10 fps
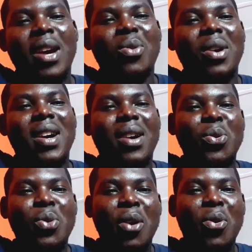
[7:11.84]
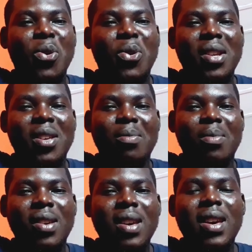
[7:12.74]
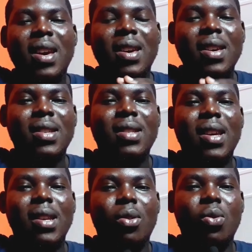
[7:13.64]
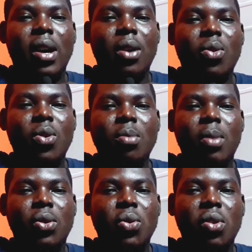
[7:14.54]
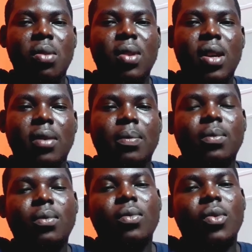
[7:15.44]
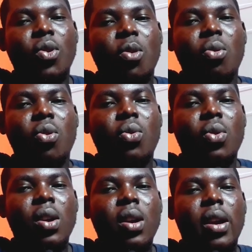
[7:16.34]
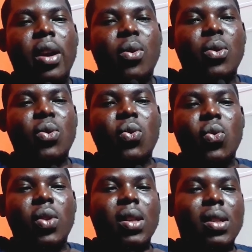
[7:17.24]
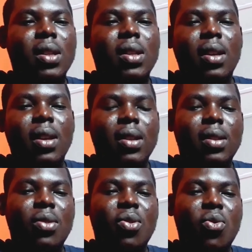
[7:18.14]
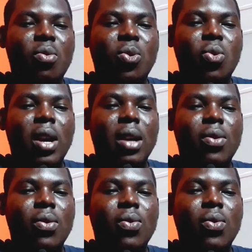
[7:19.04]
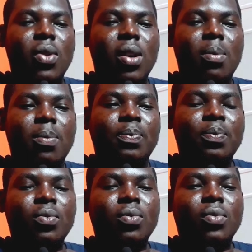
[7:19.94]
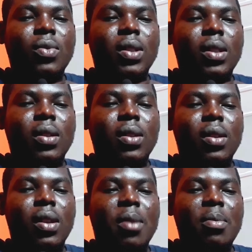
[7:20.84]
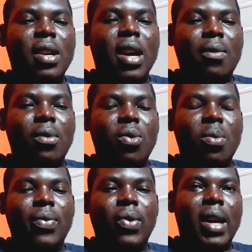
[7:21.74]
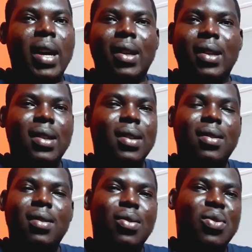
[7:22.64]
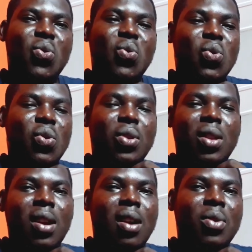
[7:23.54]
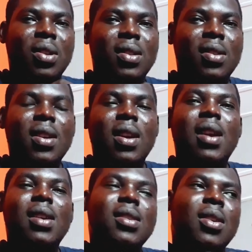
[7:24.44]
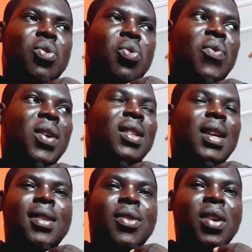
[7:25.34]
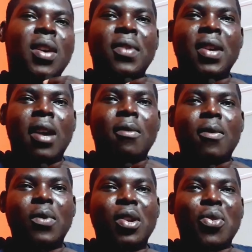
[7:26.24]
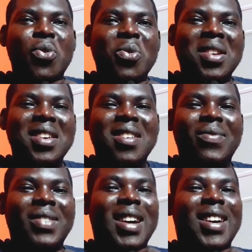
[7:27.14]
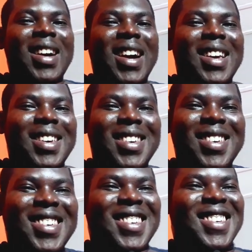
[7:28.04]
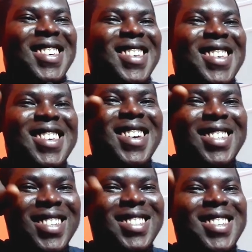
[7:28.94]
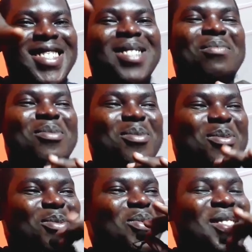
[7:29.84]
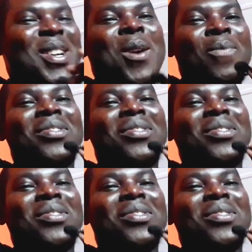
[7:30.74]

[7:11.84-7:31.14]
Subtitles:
Skywalker. So I called him, and he's staying alone. I called him and told him, "Yeah, yo bro, I want to do this and that in your room. So can you let me have your room for like 2 or 3 hours?" And he said, "Oh, fantastic, I will have it for the whole day." That guy, he understand the bro code.